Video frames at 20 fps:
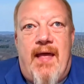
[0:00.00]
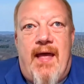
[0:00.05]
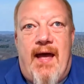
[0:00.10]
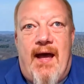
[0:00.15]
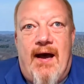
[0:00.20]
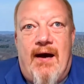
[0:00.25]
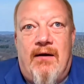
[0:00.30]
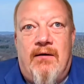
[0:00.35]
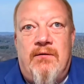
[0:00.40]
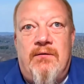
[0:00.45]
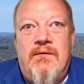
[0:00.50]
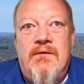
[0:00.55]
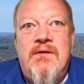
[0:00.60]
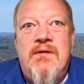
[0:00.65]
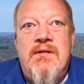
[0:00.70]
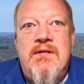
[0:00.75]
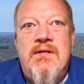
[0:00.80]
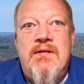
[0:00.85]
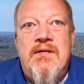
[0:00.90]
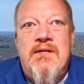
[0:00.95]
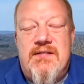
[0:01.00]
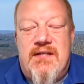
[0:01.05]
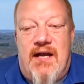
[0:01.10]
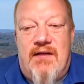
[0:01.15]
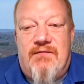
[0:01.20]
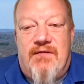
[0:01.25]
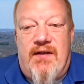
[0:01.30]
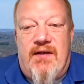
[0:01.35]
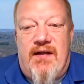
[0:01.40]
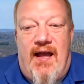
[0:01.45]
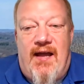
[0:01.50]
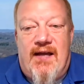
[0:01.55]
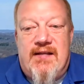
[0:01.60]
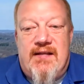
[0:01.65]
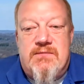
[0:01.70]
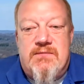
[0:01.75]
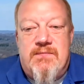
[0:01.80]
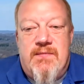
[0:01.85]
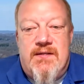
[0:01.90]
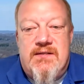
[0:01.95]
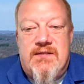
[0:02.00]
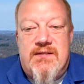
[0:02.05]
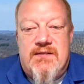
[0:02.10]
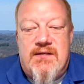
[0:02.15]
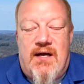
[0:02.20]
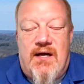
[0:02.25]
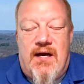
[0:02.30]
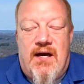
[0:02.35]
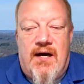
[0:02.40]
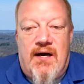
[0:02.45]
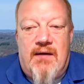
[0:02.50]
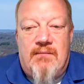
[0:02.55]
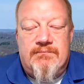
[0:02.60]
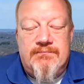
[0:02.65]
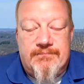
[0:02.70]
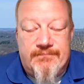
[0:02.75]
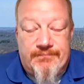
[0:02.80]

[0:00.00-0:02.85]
how safety enhancements, how